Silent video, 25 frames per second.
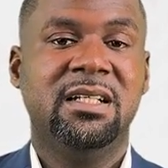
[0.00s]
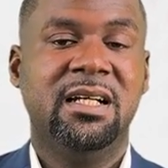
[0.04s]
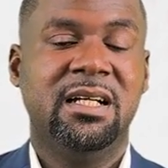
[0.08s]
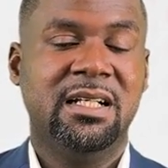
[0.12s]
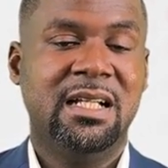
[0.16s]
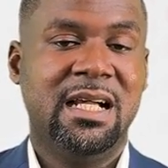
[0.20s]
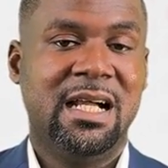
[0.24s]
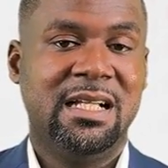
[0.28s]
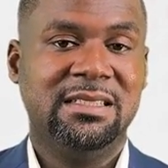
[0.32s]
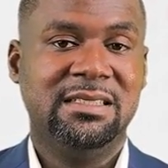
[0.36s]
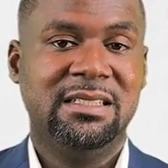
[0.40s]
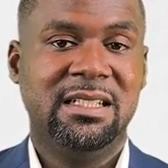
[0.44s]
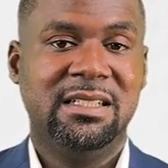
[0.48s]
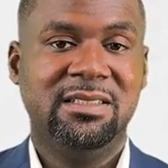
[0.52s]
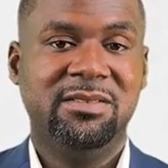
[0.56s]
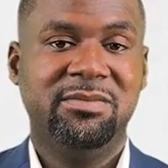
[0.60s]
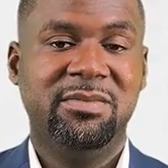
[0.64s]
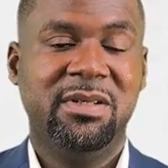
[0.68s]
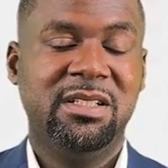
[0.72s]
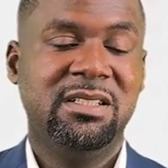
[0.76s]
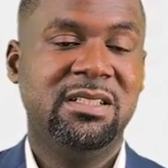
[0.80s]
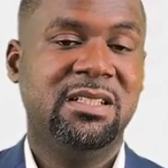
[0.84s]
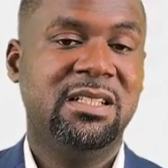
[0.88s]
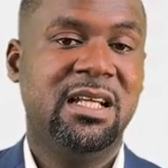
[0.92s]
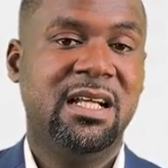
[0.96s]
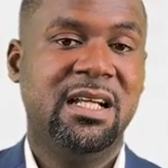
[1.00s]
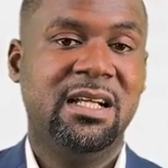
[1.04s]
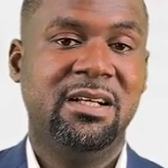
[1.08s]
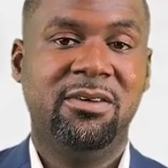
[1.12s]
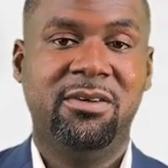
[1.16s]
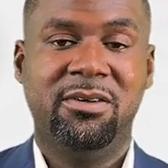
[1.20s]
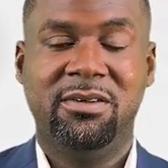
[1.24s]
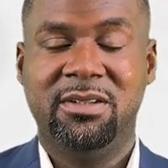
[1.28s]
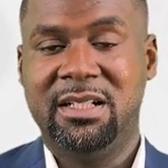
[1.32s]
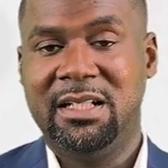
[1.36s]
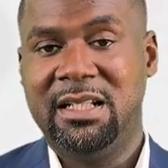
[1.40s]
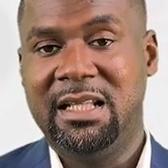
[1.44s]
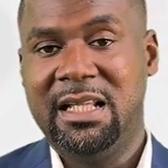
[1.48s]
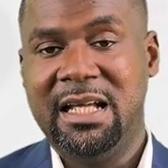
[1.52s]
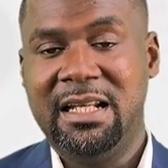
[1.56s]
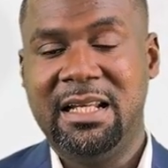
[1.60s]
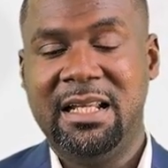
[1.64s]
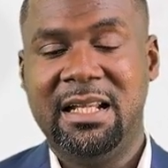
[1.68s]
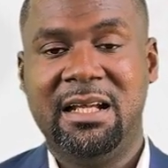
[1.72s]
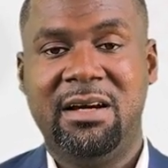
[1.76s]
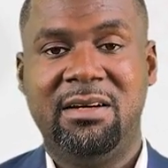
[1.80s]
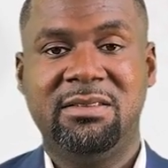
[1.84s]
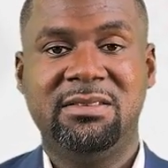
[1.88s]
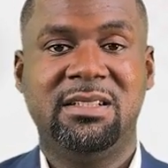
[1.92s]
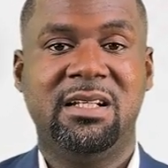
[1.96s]
And the assessment here, or the
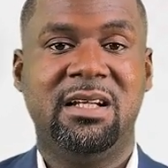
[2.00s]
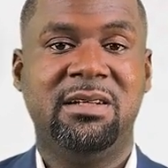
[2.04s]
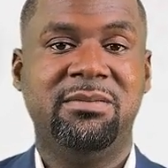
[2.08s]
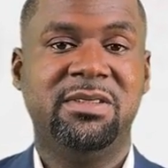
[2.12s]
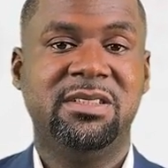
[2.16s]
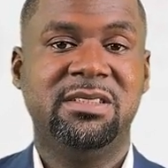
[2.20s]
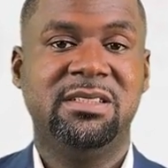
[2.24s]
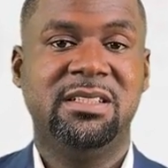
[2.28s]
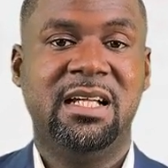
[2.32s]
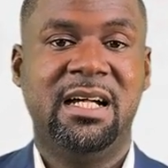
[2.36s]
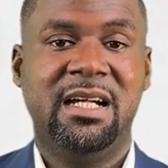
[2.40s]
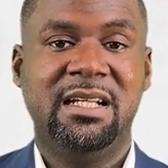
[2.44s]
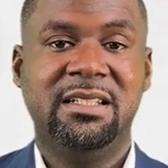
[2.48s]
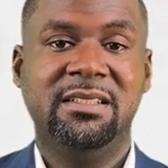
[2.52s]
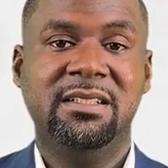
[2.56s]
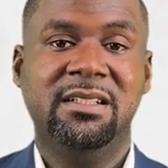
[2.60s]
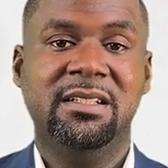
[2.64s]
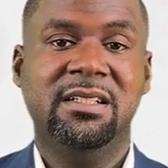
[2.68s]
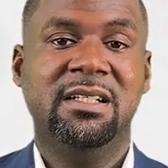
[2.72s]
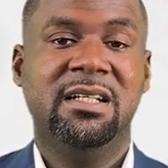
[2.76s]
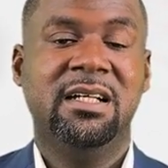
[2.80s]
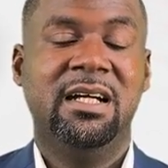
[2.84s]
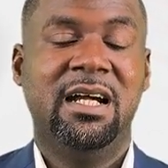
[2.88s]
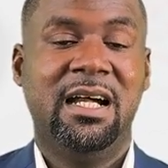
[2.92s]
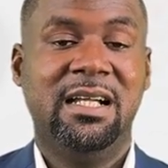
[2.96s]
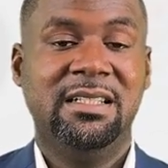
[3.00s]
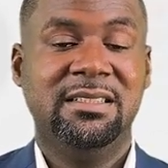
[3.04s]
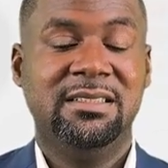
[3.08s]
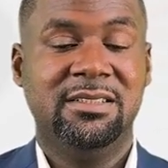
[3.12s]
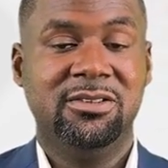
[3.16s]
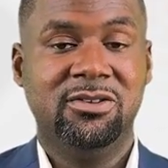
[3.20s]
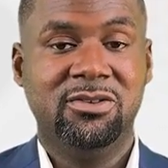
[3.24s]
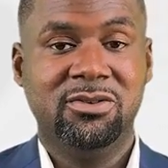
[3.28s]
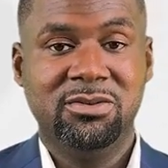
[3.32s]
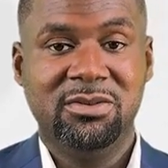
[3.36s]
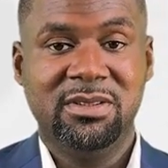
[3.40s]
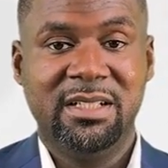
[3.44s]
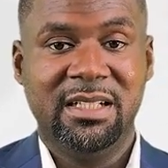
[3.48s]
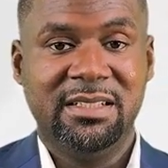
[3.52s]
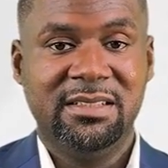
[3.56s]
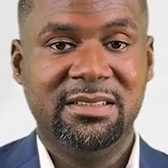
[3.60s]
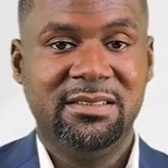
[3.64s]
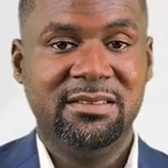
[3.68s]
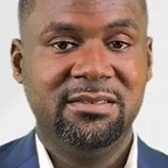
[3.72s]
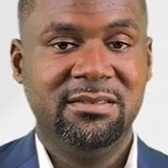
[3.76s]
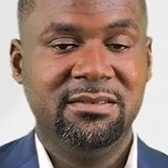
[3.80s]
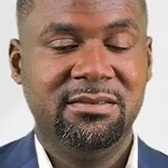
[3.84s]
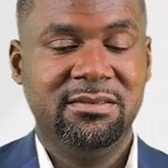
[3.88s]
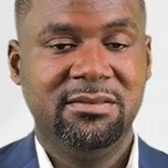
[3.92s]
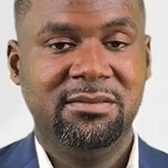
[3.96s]
learning outcome, is that as a
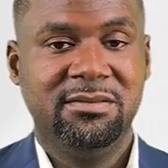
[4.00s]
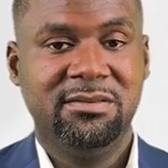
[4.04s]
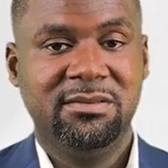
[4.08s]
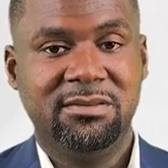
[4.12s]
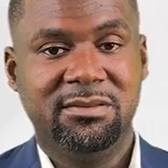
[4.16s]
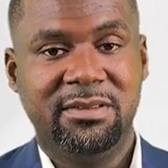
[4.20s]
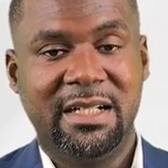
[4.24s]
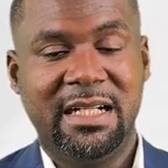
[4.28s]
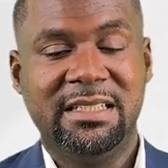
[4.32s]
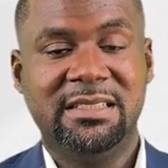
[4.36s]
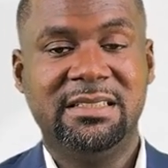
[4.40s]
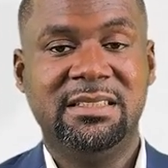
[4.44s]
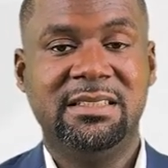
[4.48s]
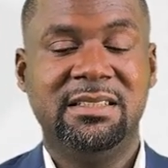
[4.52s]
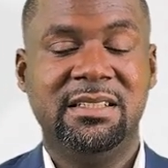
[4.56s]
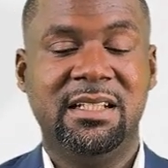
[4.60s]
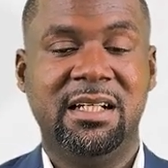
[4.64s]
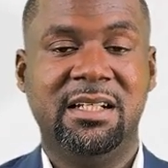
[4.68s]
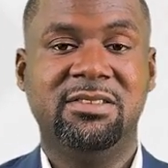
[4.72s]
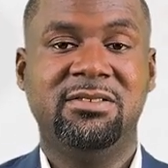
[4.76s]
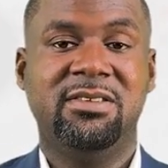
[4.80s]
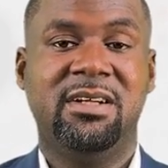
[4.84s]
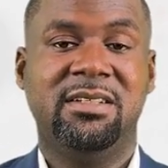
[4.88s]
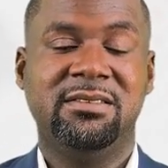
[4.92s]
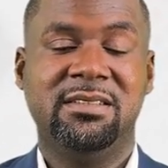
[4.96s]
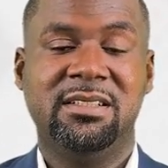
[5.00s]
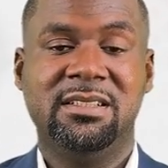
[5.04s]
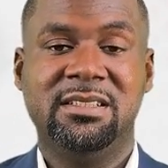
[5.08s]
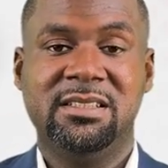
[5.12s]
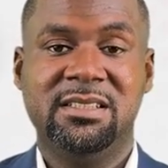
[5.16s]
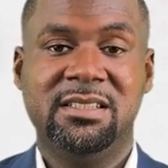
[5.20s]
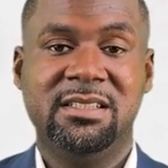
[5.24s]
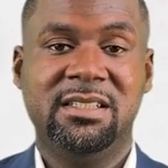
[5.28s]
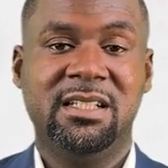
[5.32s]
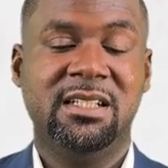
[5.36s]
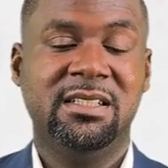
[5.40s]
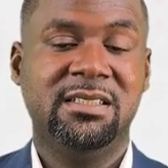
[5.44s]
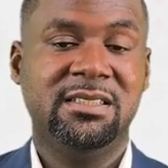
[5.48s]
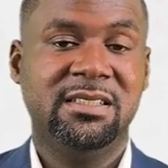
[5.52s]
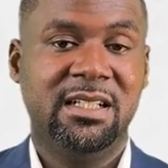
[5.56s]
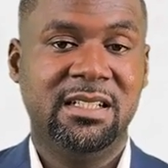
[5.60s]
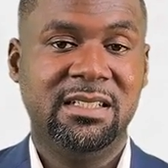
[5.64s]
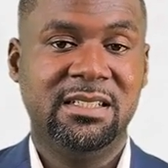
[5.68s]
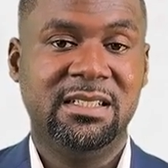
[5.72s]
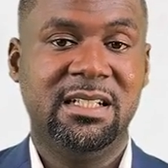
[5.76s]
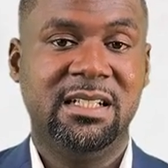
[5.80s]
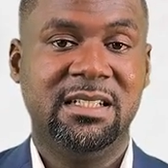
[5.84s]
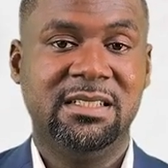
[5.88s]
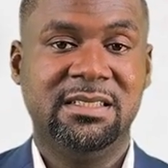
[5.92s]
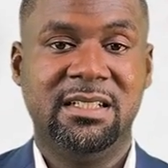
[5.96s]
student writing the strategic case
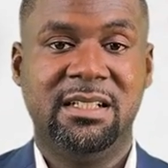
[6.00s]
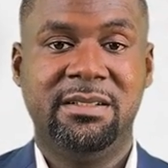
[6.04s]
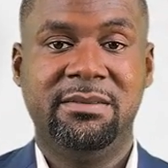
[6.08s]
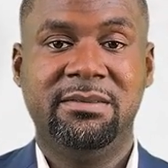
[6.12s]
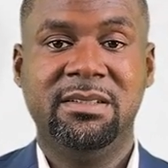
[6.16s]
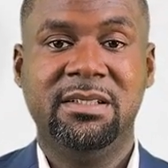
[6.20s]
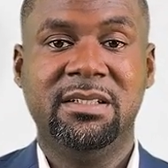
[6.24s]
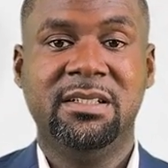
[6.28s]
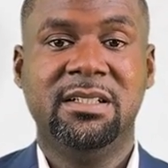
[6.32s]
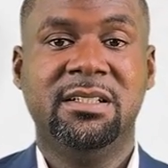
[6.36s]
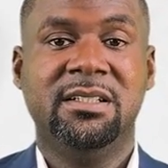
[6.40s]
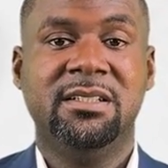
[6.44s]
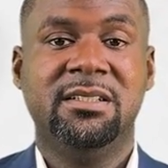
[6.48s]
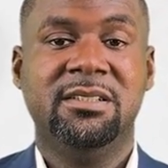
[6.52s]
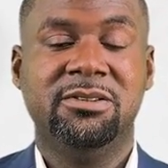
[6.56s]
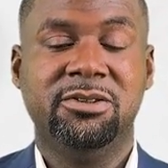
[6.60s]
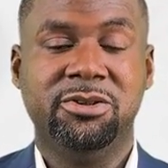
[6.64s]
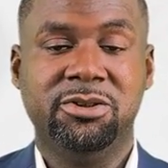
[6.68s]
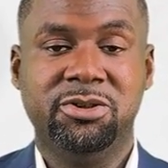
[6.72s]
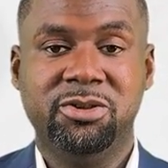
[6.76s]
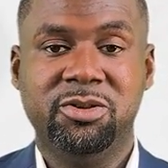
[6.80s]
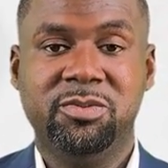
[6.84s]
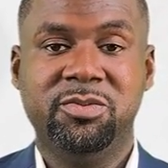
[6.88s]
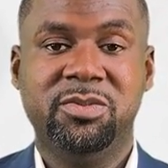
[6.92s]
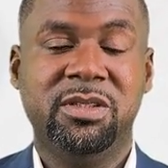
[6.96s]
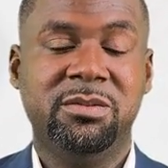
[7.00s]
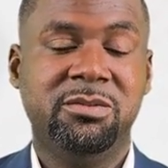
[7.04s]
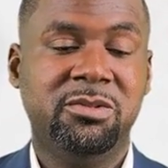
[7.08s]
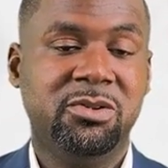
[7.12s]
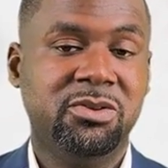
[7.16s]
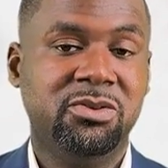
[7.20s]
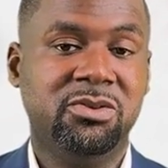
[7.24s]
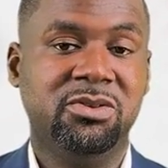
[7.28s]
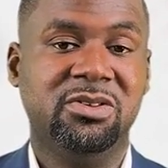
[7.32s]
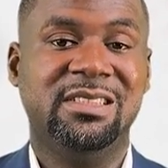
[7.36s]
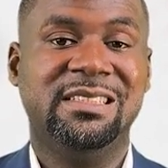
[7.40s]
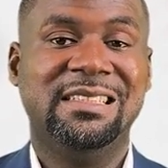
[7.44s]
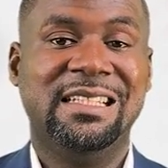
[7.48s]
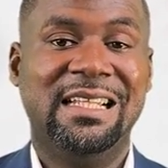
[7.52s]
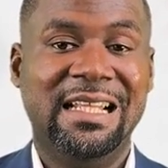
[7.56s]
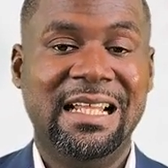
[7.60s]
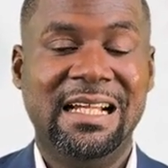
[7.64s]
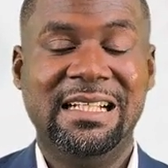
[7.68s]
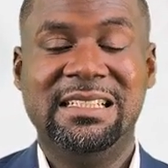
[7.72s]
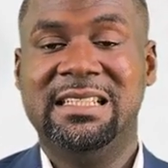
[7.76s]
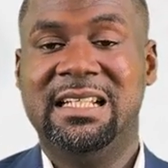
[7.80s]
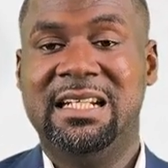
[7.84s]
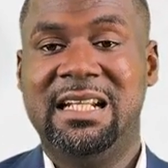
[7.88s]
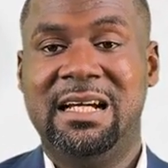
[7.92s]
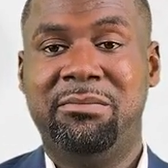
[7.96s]
study exam, you should be able to
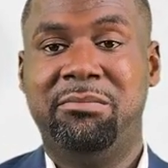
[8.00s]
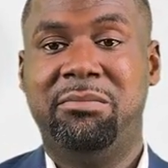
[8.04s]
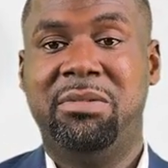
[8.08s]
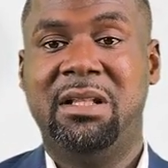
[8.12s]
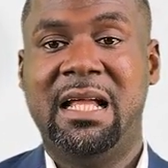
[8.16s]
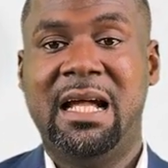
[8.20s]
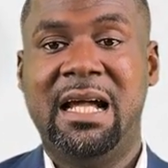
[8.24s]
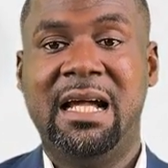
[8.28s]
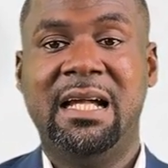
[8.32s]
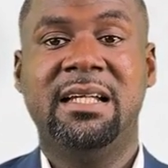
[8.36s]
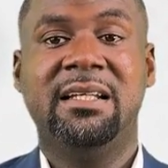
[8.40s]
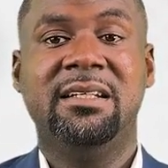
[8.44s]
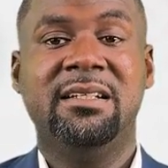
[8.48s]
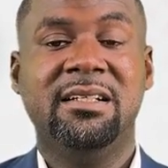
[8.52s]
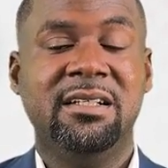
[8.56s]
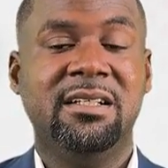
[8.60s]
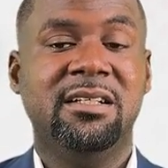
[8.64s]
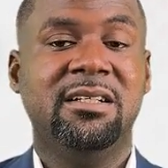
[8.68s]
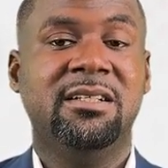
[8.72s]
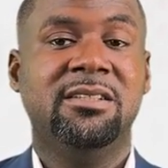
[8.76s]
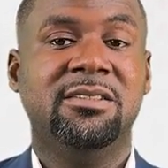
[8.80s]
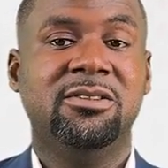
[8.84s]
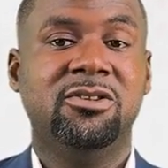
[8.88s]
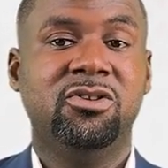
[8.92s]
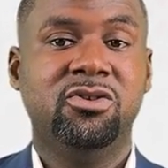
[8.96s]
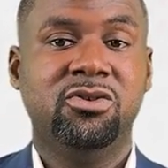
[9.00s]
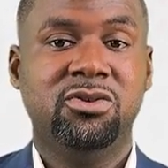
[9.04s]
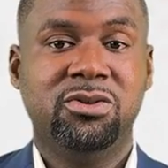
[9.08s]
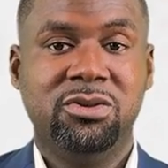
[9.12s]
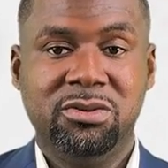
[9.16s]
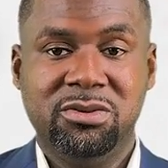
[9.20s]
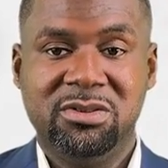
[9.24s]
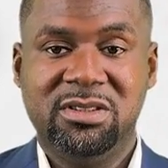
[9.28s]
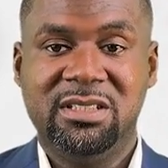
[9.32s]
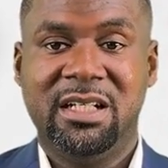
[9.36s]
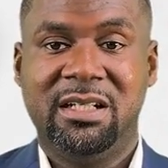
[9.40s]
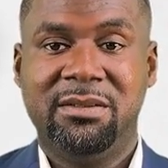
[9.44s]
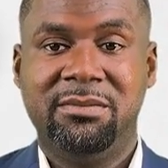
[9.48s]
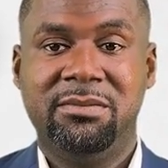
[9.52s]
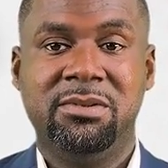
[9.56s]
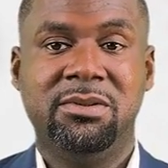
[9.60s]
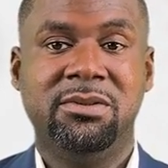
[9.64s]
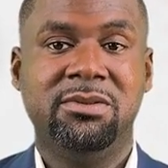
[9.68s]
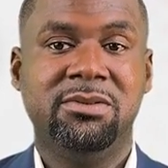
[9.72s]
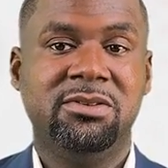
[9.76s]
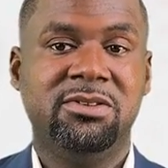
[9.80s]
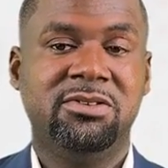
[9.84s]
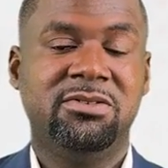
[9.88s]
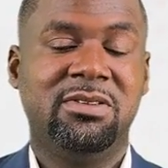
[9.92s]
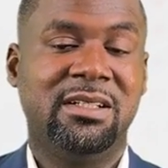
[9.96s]
select and apply
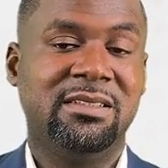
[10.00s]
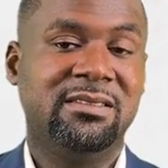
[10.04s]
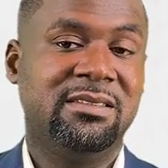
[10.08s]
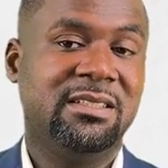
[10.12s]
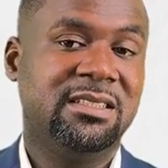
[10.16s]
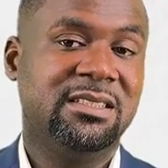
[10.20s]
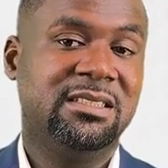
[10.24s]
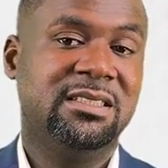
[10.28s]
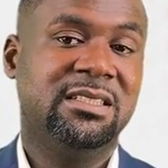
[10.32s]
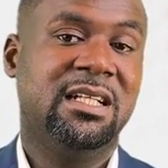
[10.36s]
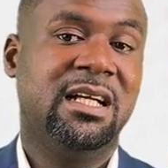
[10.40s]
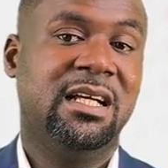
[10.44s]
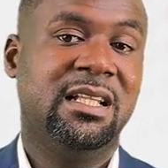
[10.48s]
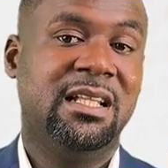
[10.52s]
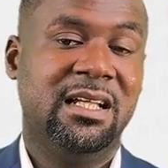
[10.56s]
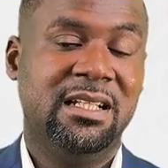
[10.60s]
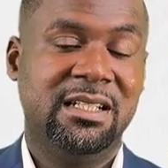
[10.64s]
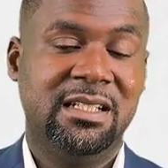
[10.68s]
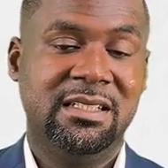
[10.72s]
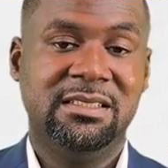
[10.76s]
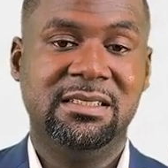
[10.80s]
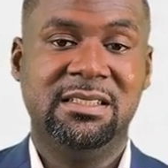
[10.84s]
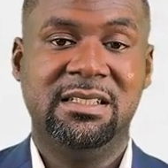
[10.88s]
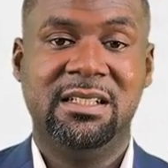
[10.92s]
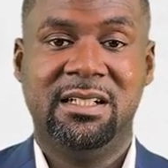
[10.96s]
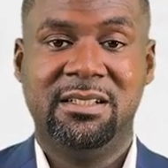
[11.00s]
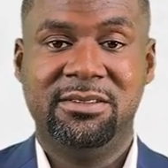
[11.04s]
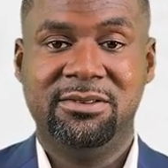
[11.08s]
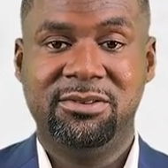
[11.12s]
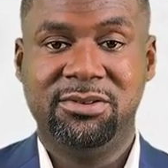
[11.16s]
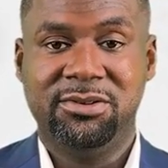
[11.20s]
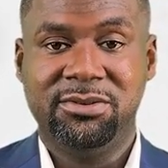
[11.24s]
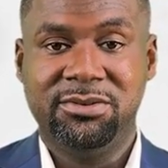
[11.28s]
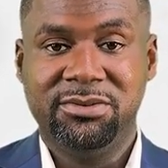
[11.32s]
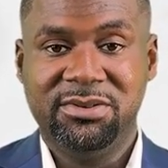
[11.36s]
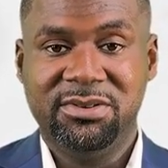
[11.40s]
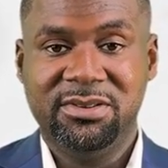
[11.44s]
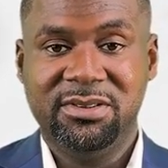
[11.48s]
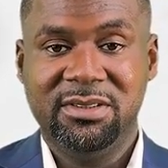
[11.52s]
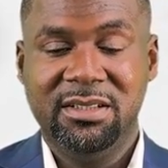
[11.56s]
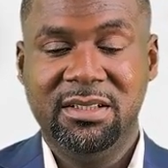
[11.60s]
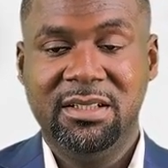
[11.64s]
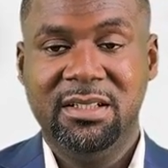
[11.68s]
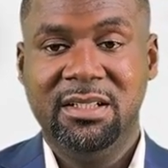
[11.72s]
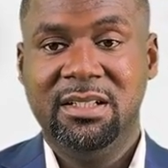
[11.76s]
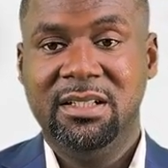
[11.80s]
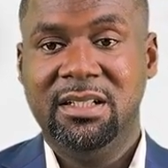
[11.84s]
suitable strategic analytical tools.